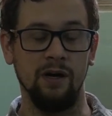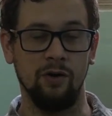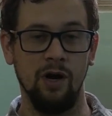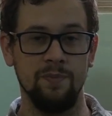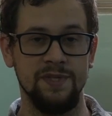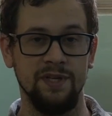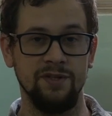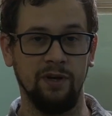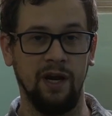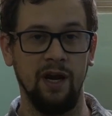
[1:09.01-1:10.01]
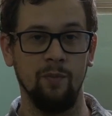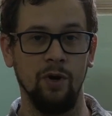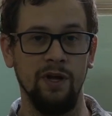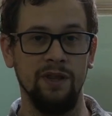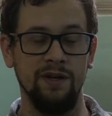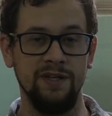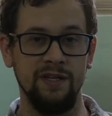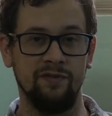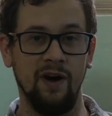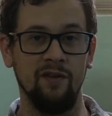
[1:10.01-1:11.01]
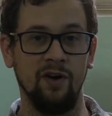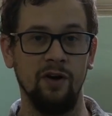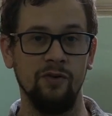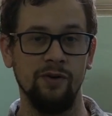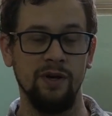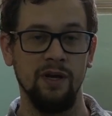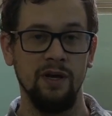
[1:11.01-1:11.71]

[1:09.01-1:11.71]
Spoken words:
crop sensor camera in the D500,